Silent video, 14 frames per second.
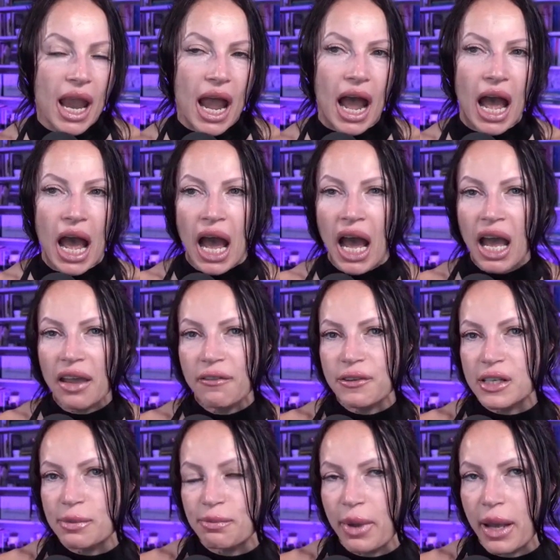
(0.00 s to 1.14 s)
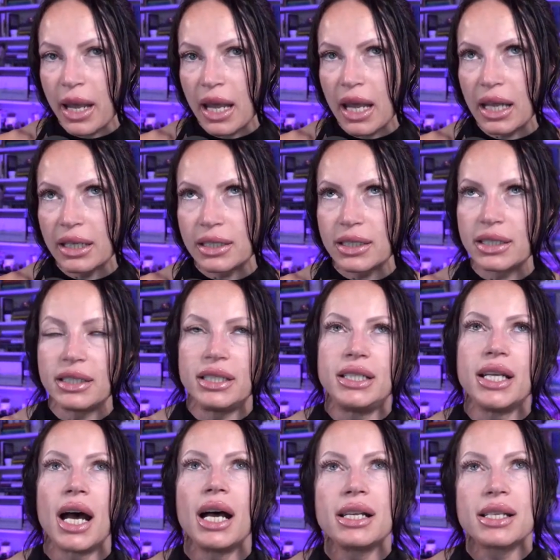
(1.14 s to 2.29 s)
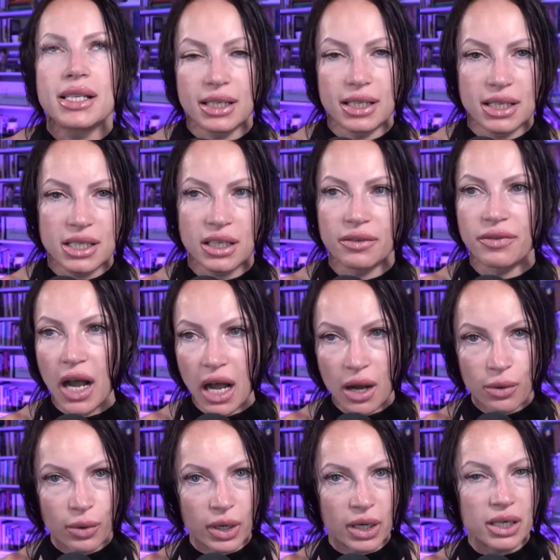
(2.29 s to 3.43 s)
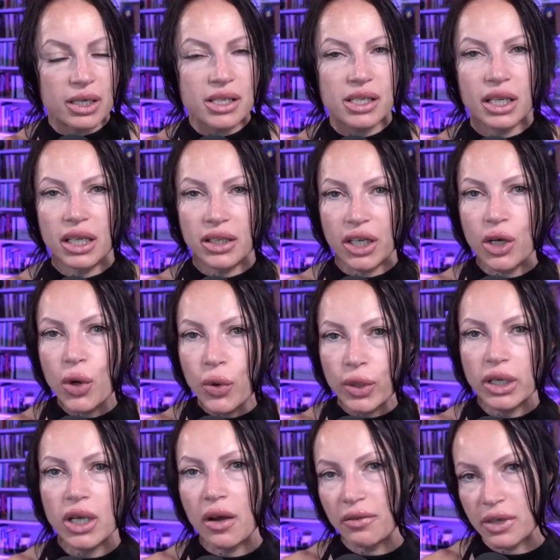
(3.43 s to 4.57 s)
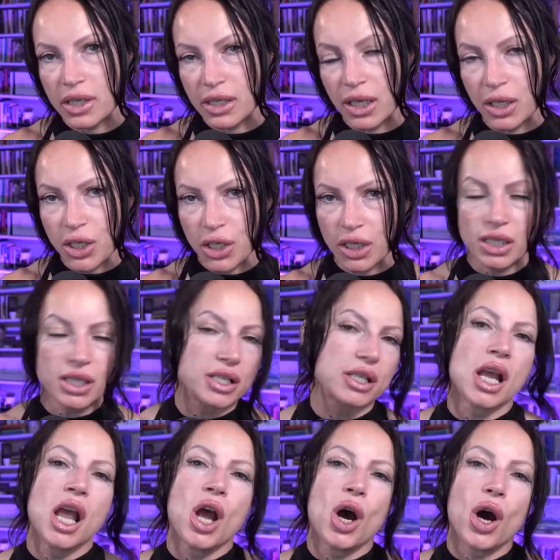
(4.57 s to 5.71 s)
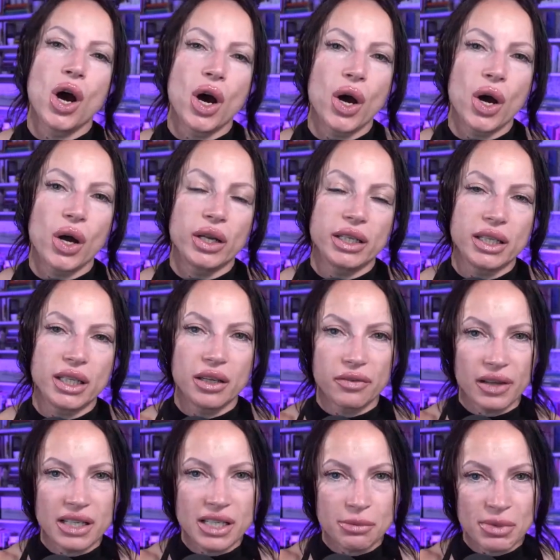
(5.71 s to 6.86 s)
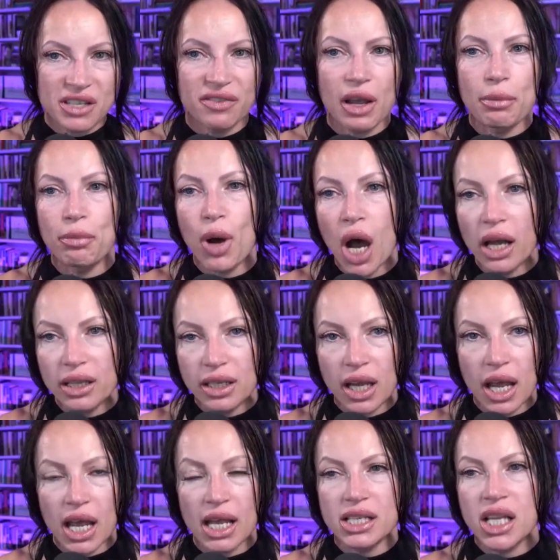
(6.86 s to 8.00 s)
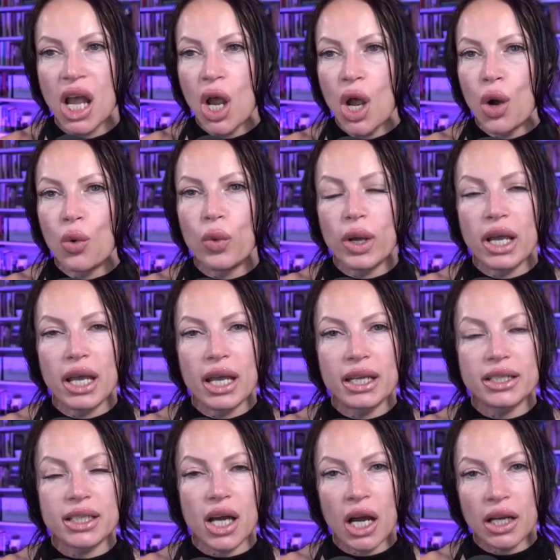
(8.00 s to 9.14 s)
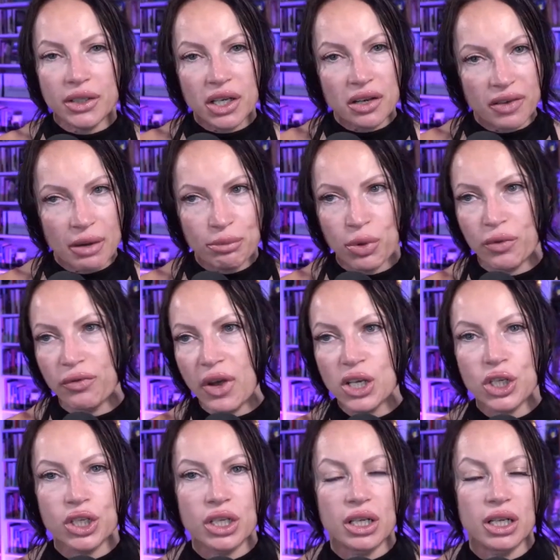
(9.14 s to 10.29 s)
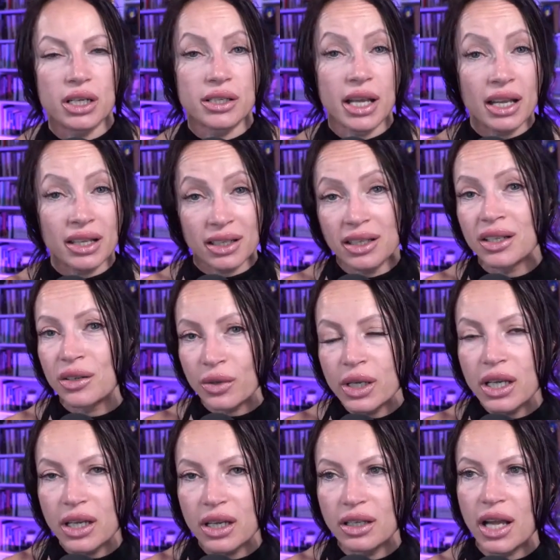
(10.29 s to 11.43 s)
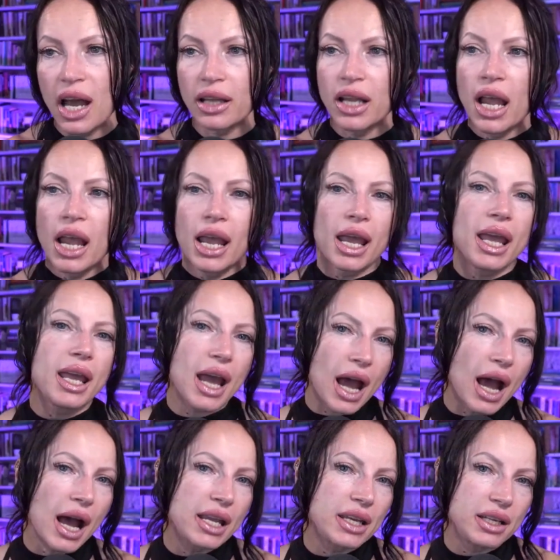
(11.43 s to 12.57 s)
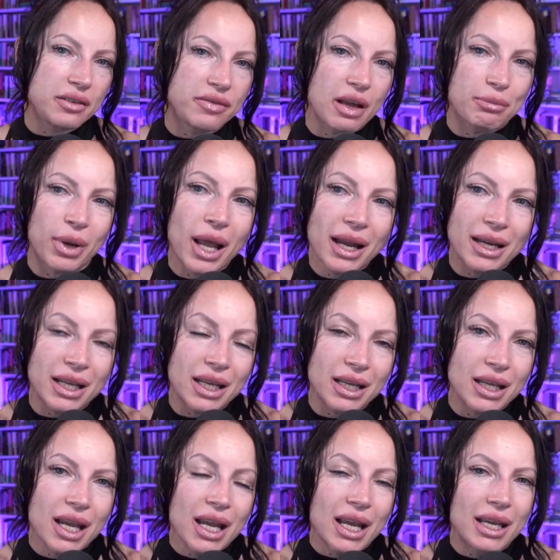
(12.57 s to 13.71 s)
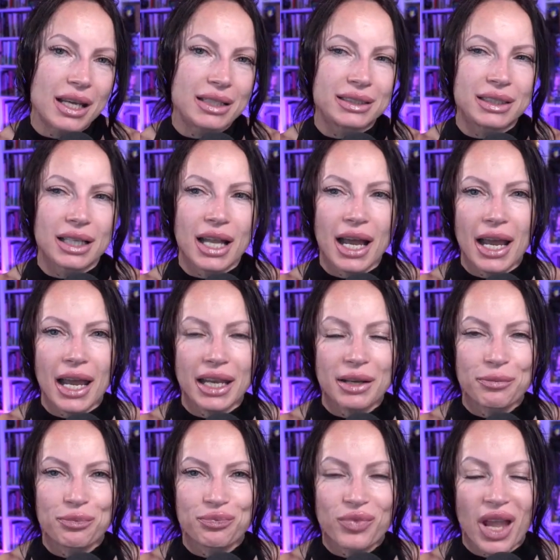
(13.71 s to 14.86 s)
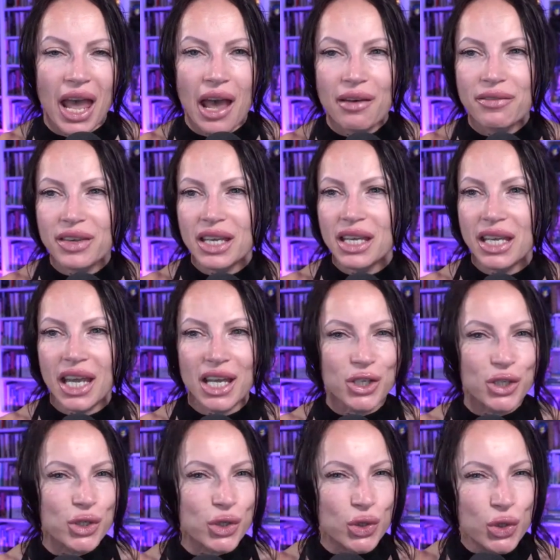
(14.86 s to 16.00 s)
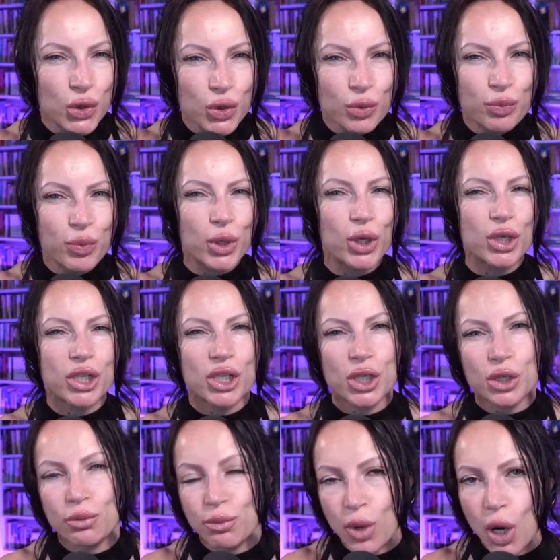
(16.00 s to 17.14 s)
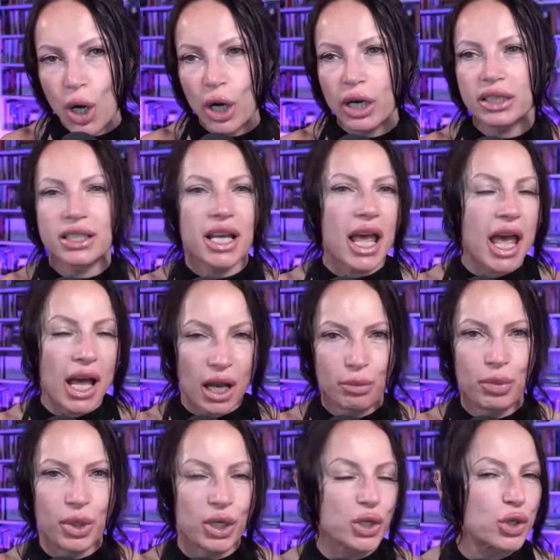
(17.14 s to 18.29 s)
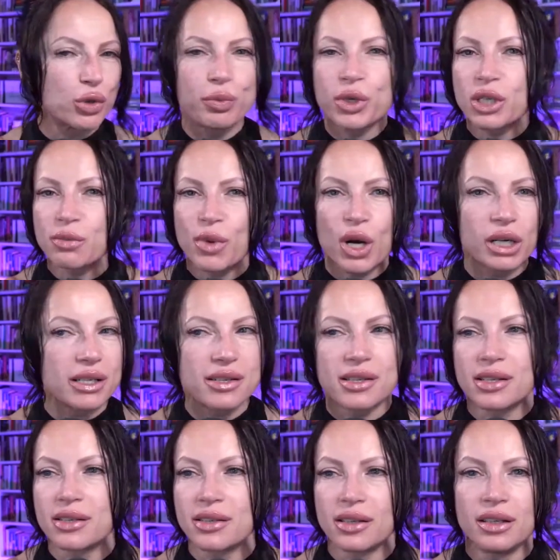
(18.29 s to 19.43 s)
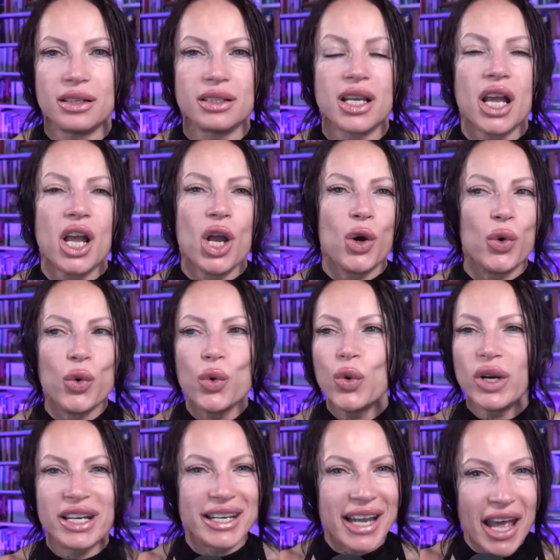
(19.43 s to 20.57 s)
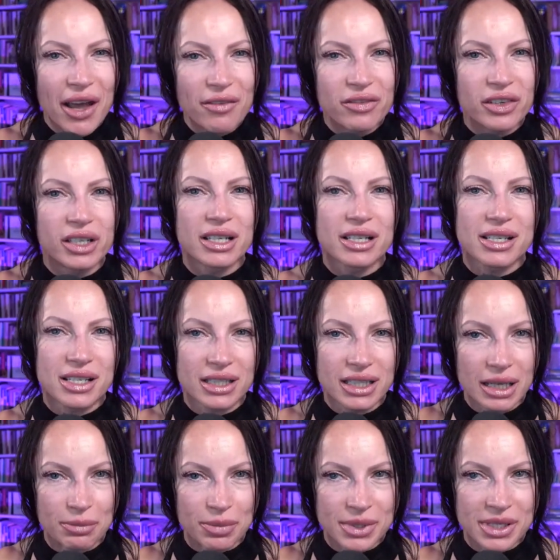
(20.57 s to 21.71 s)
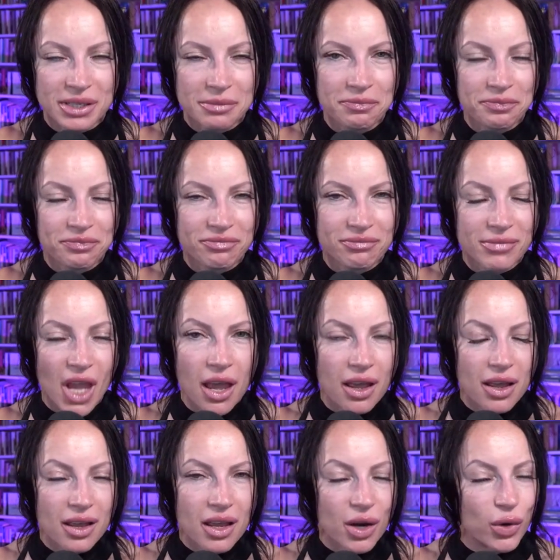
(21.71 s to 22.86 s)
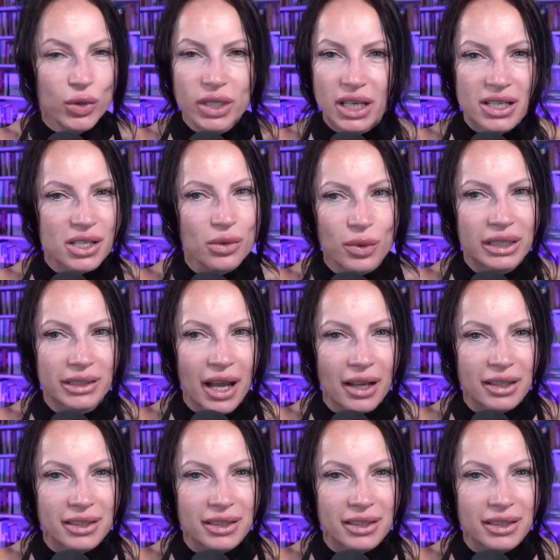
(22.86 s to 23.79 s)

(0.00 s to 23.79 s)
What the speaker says: I've spent dozens of hours in recorded conversations on the Events Demystified podcast with other event professionals that agree that AI in event planning is like having a super smart helper, super smart assistant who never sleeps. Who doesn't want that?